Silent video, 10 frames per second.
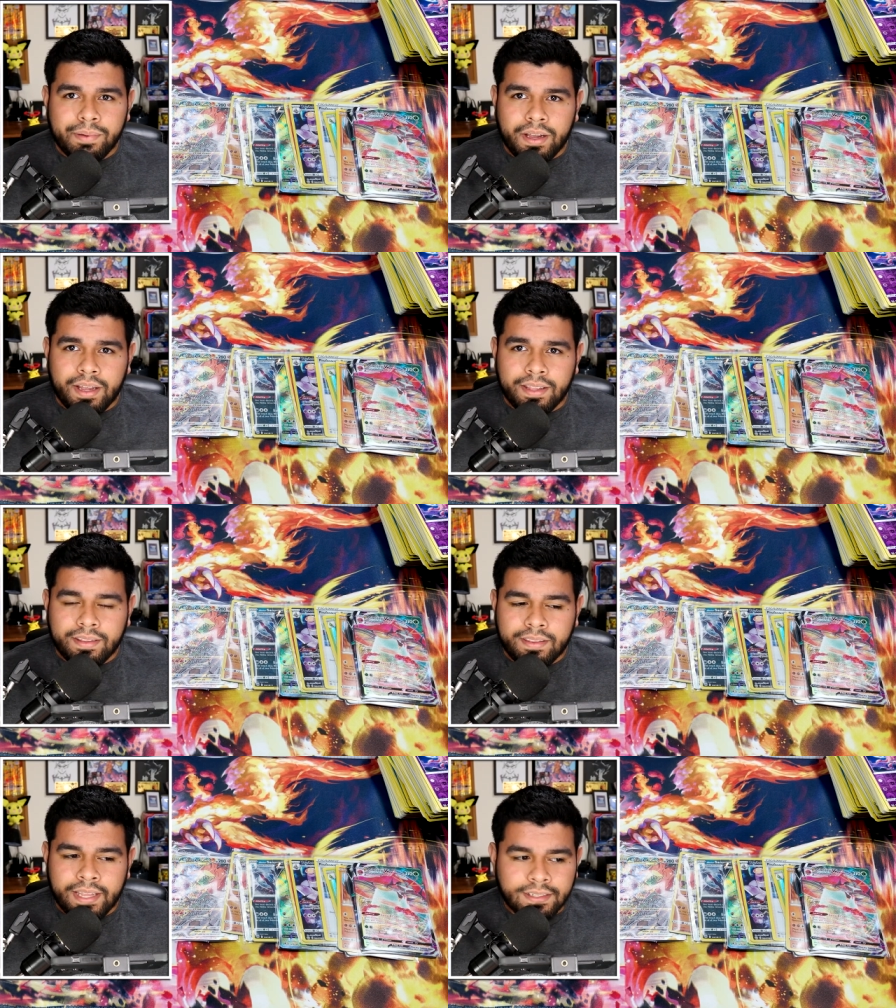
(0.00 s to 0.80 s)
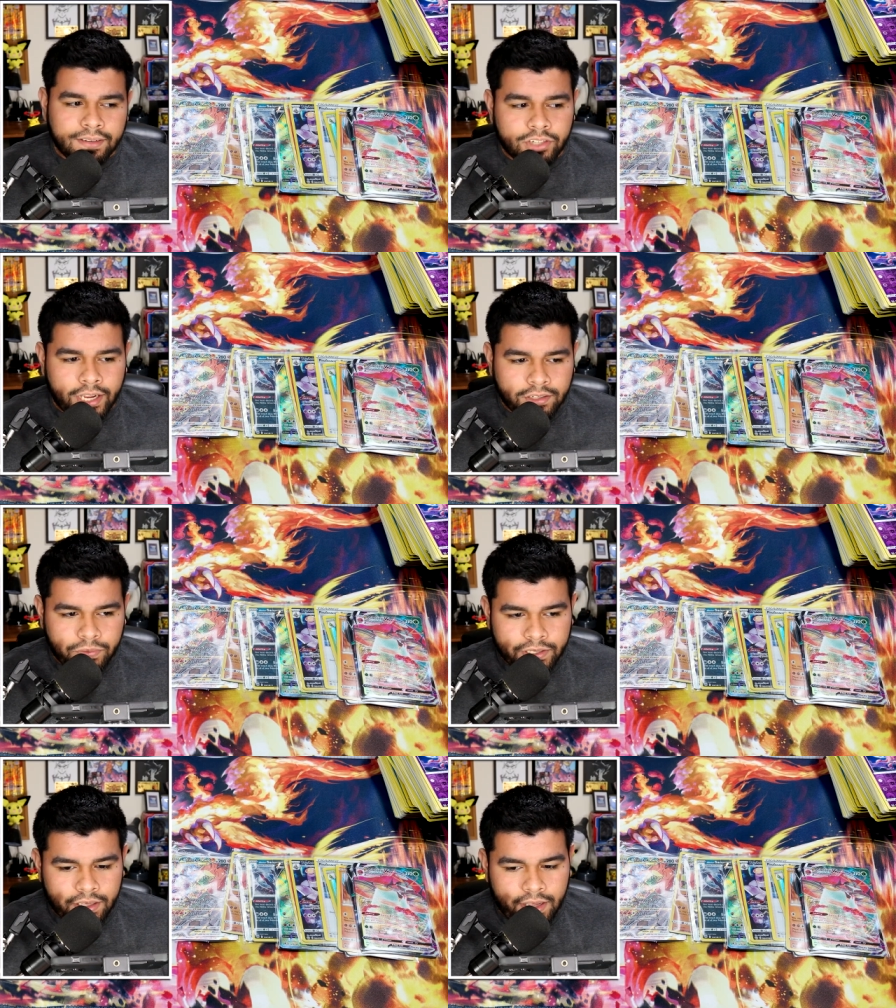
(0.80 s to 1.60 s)
but things have
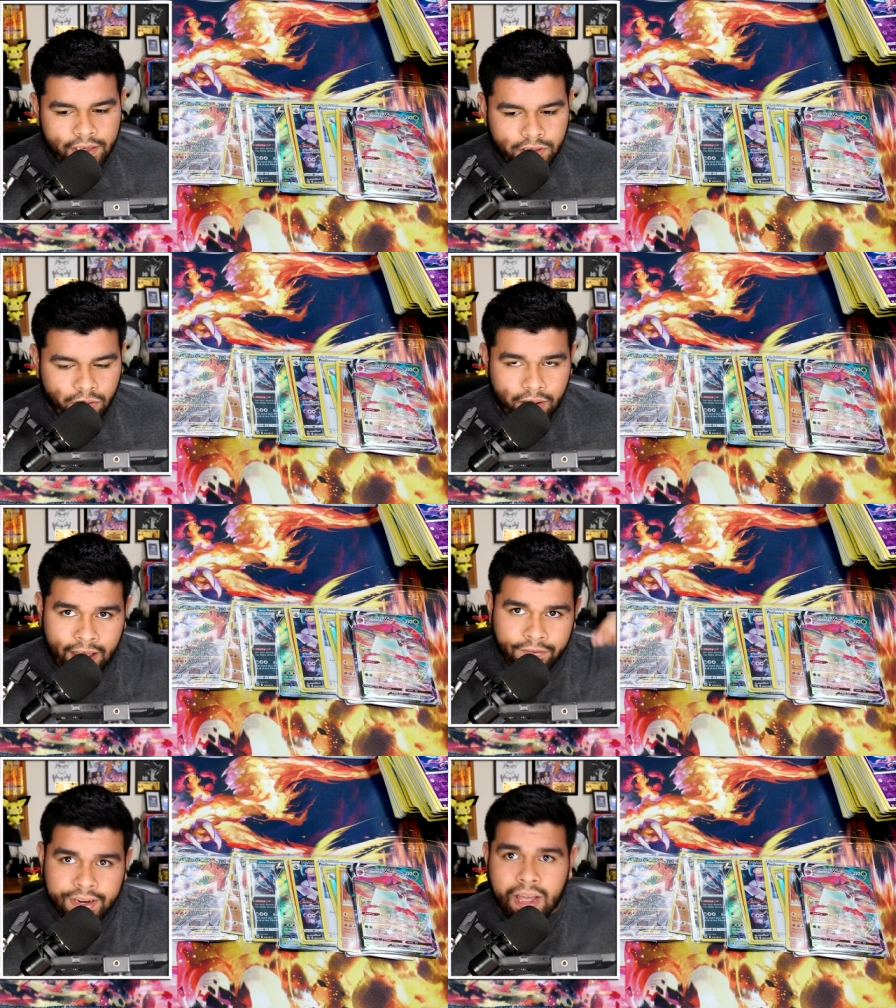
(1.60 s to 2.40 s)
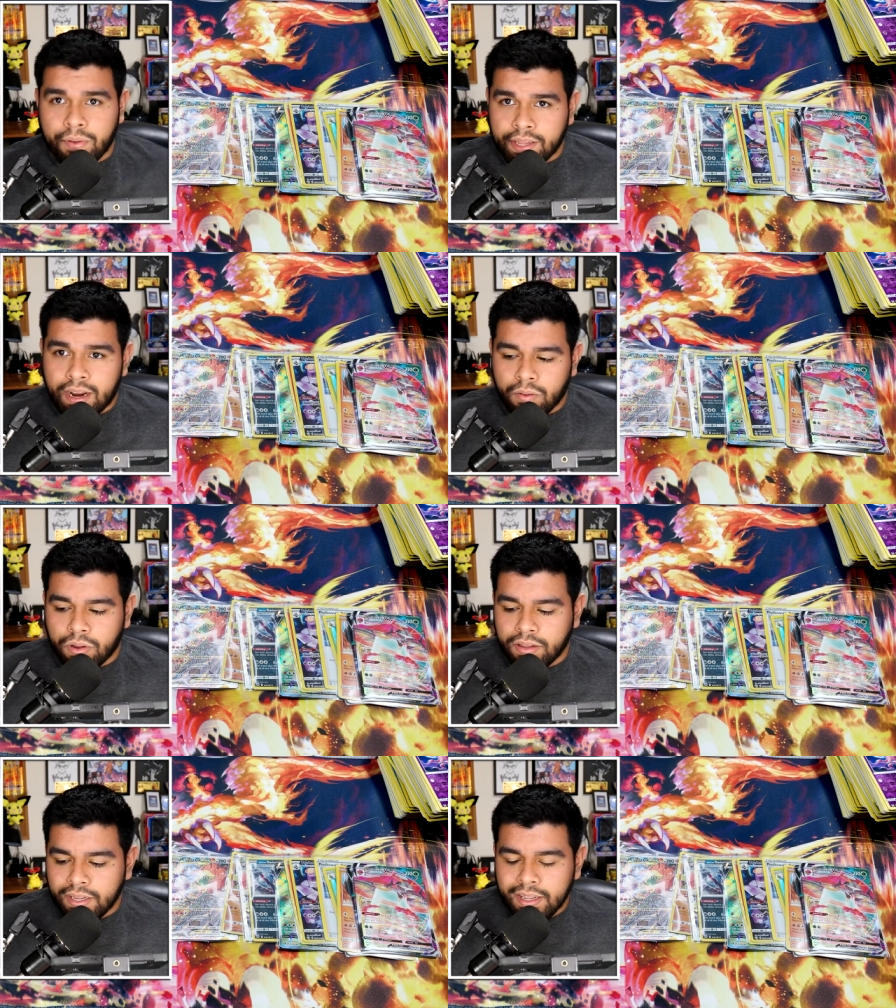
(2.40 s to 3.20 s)
changed recently, so every now and then I
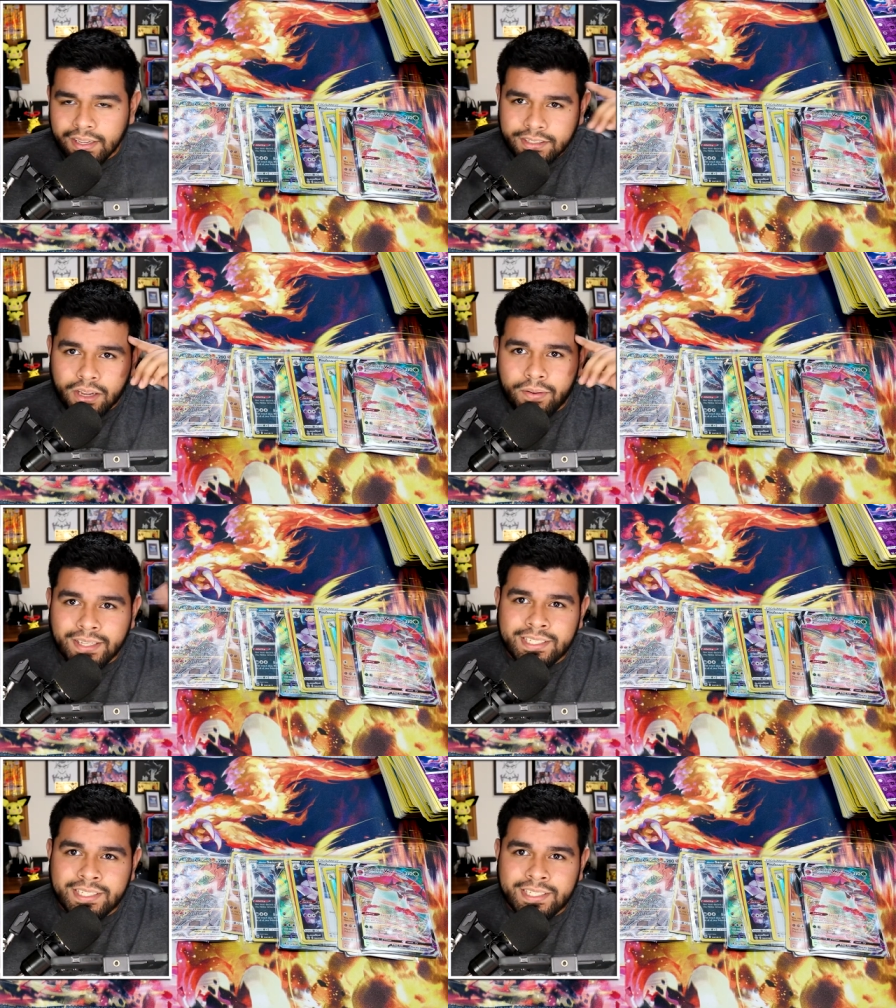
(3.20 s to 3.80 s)
will. So